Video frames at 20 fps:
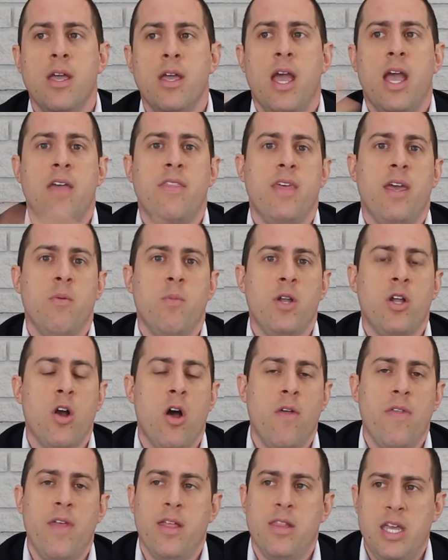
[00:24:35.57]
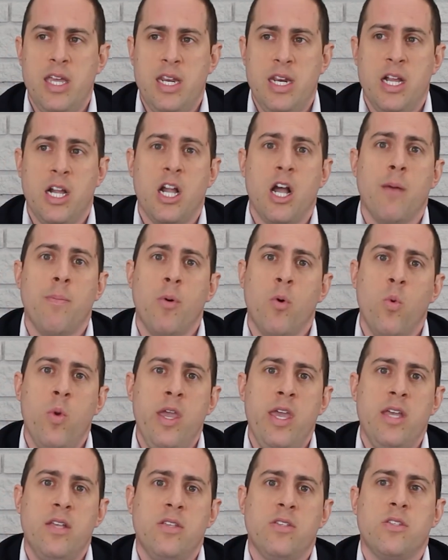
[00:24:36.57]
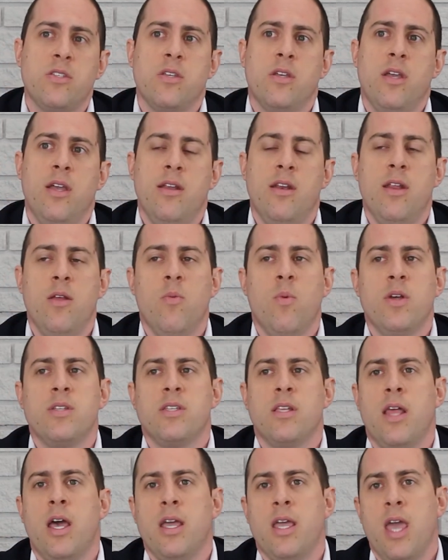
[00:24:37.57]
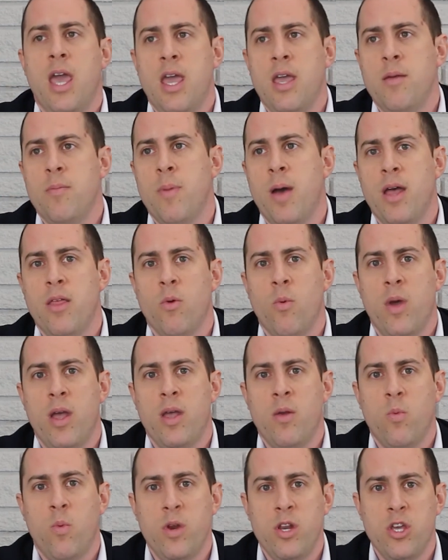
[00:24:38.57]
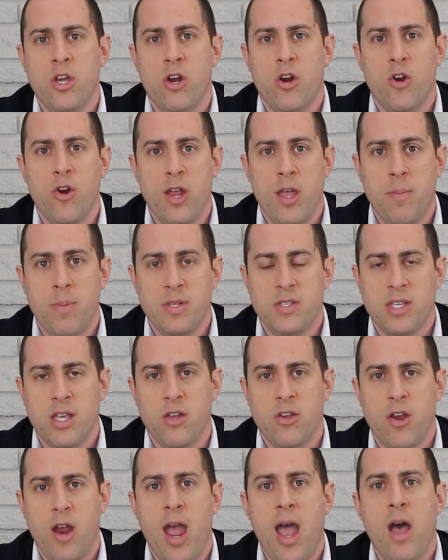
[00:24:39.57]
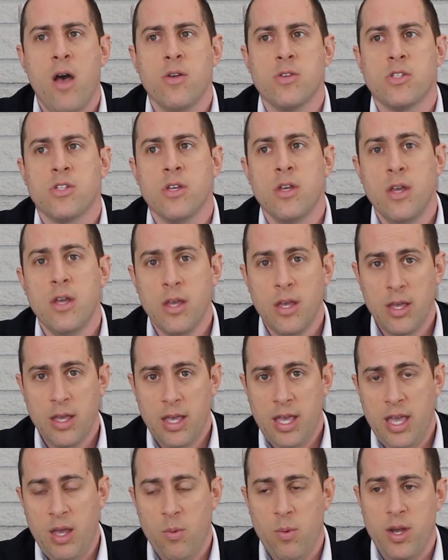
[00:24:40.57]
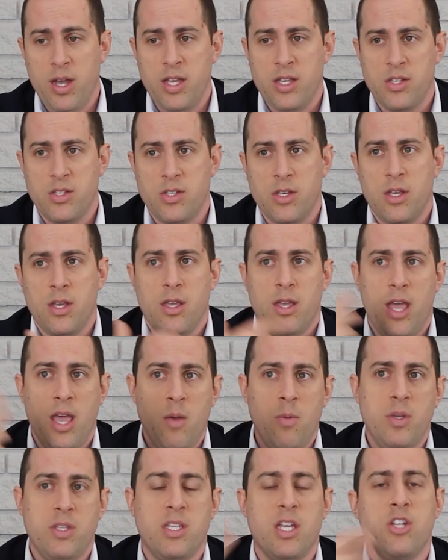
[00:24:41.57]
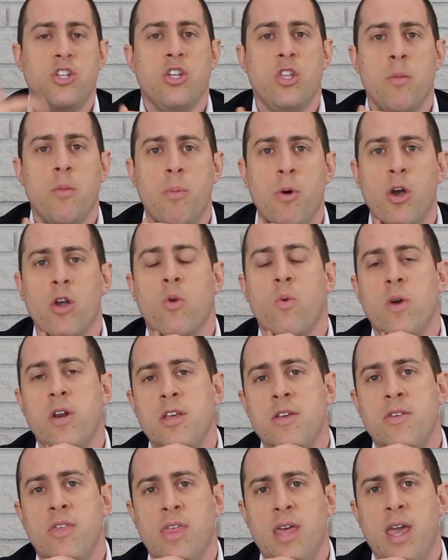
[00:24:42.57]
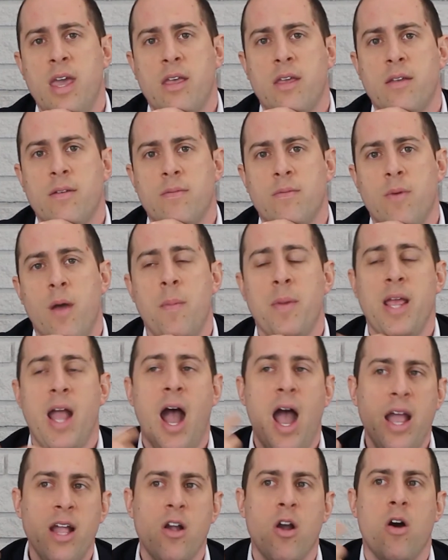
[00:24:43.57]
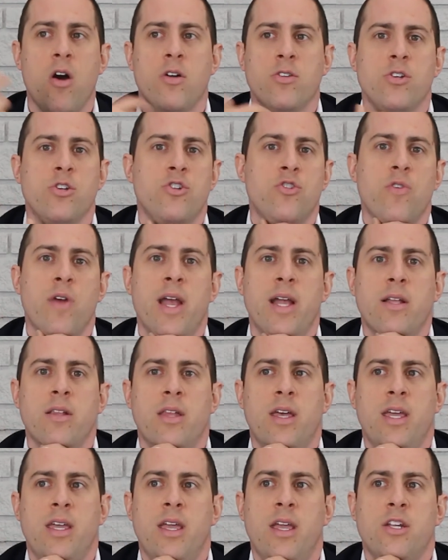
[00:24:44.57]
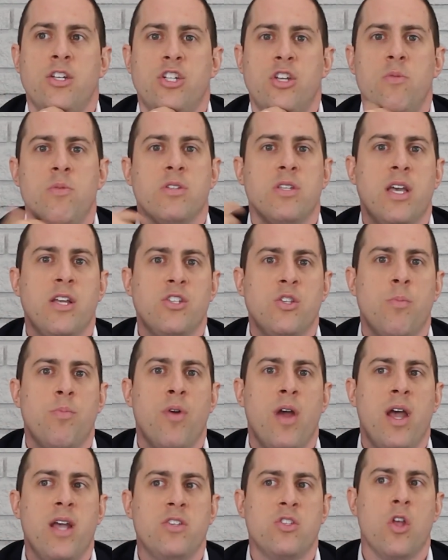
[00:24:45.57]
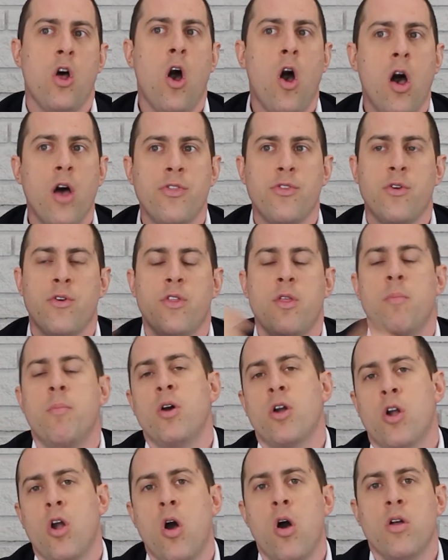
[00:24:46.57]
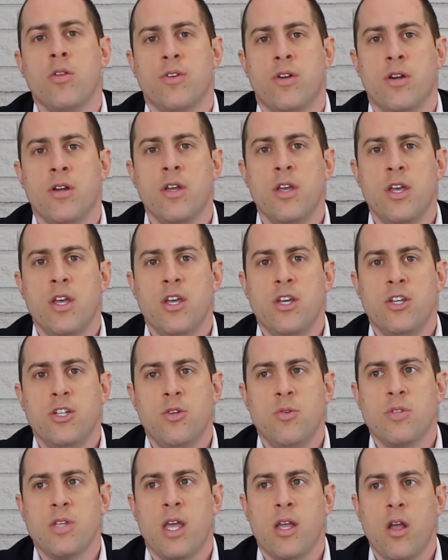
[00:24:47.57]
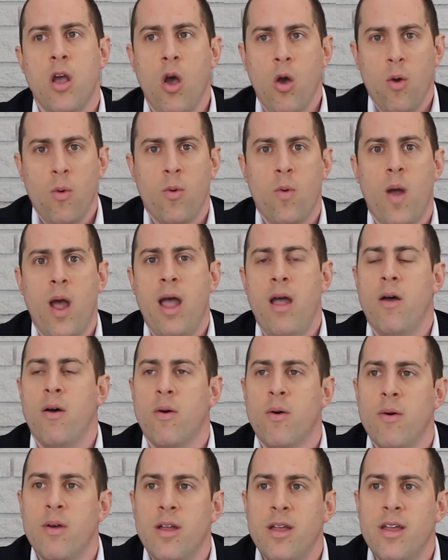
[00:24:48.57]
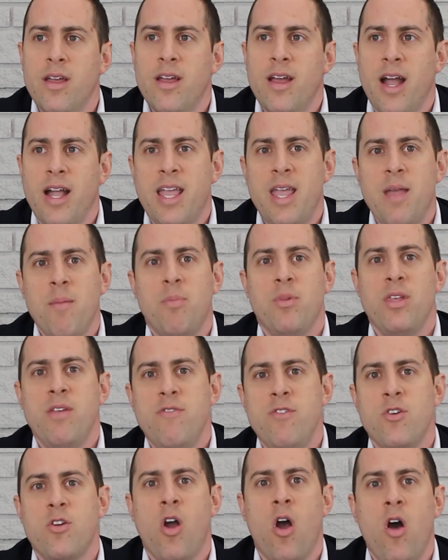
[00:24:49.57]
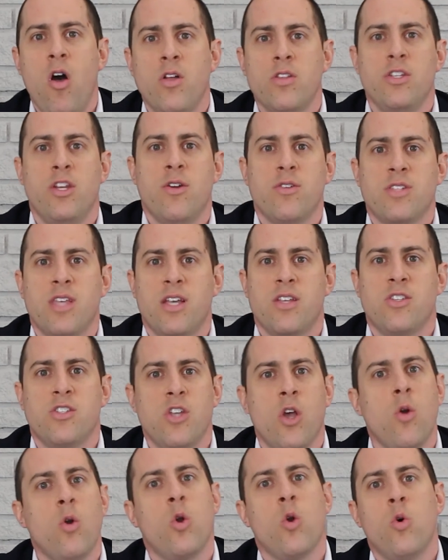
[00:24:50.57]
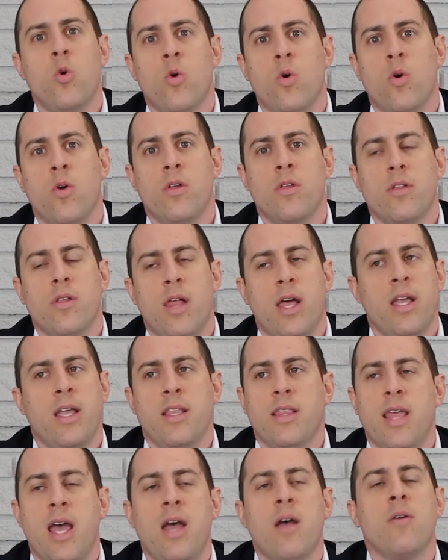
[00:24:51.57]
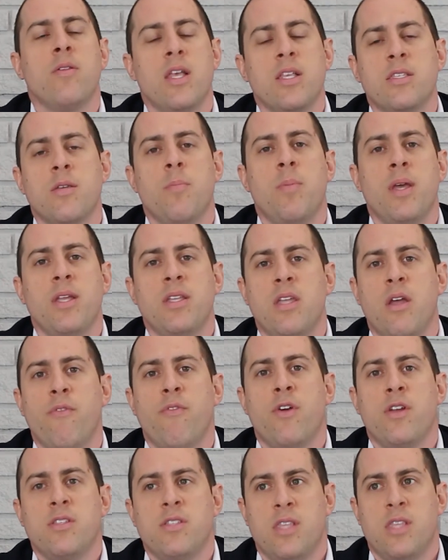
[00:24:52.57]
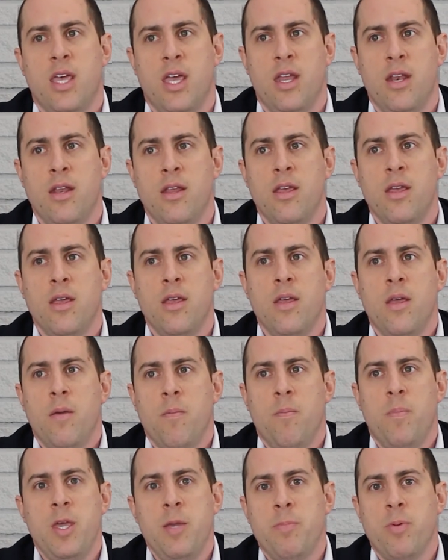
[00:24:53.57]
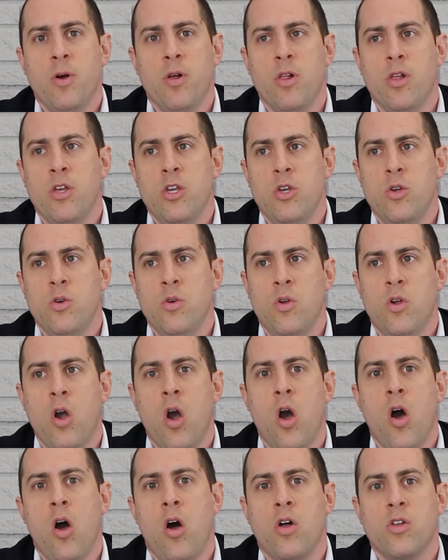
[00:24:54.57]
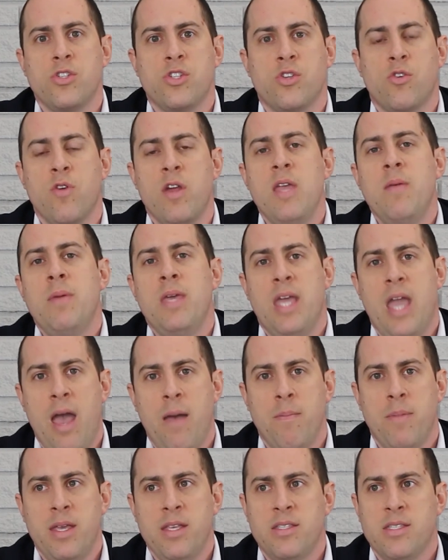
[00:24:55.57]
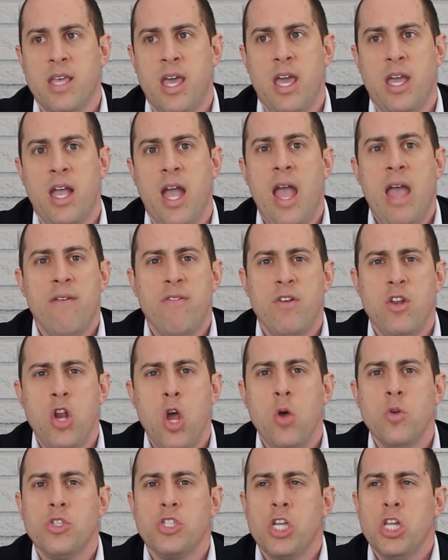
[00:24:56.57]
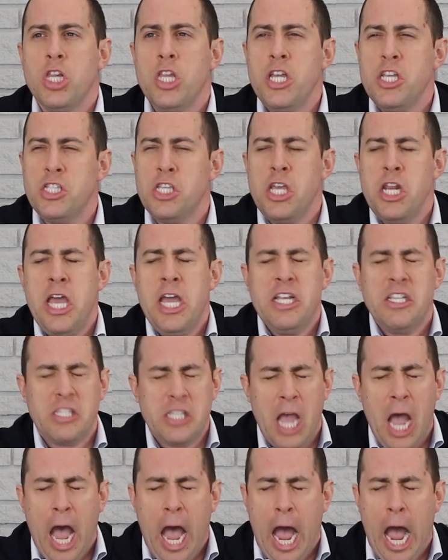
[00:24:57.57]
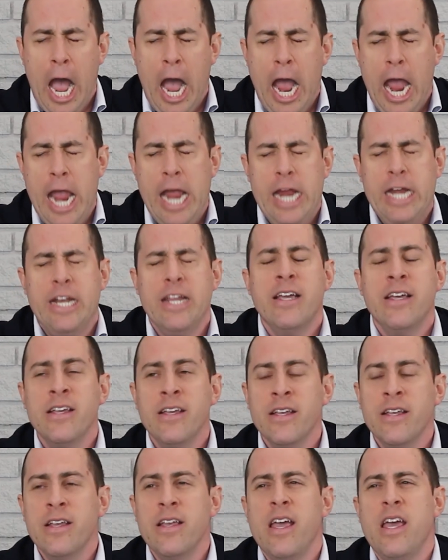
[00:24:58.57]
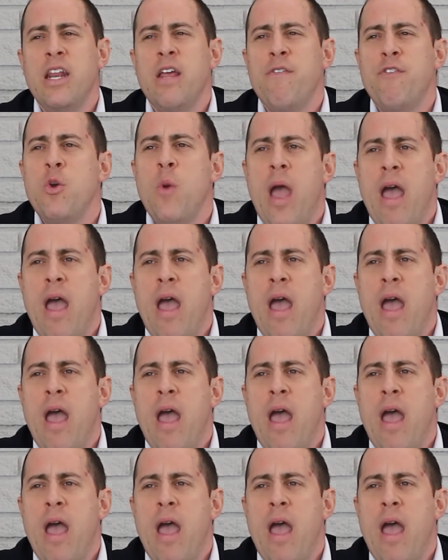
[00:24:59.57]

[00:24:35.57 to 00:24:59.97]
And then we called that lady in a couple weeks. And it wasn't like, hey, by the way, when are you going to hurry up and sell your house? It was, hey, we sent you the book. What do you think? I called her directly, and she was like surprised the author of the book called her. She was like, oh, wow. I can't believe you called. It's like so cool. Like that's a big difference than people who call screaming at me saying, I have a no soliciting sign. And if you